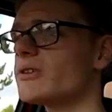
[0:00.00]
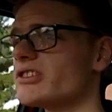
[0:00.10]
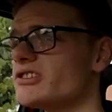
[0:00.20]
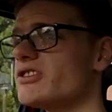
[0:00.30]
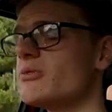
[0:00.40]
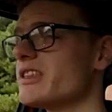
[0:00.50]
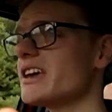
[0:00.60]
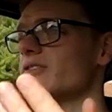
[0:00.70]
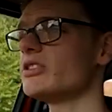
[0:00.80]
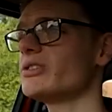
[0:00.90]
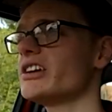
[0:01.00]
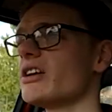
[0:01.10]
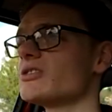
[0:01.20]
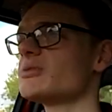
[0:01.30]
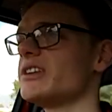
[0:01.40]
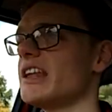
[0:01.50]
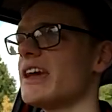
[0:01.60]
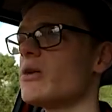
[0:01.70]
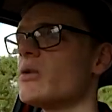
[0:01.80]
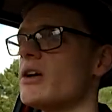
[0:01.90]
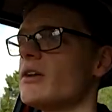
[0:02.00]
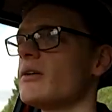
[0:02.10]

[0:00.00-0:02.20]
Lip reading: all I've got to do without even looking, I'll do it now,